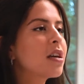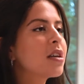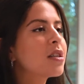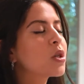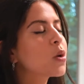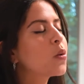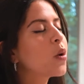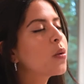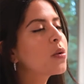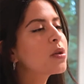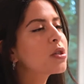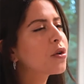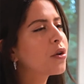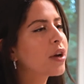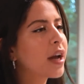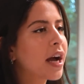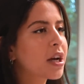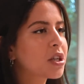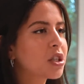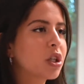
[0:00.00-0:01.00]
So what was your
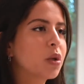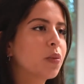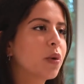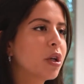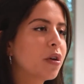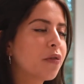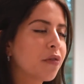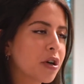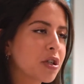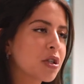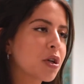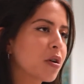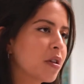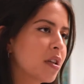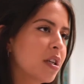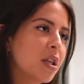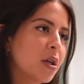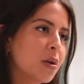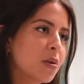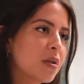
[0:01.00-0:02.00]
reaction when you first heard
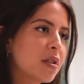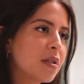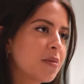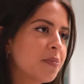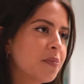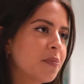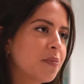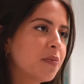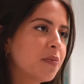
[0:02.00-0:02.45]
the news?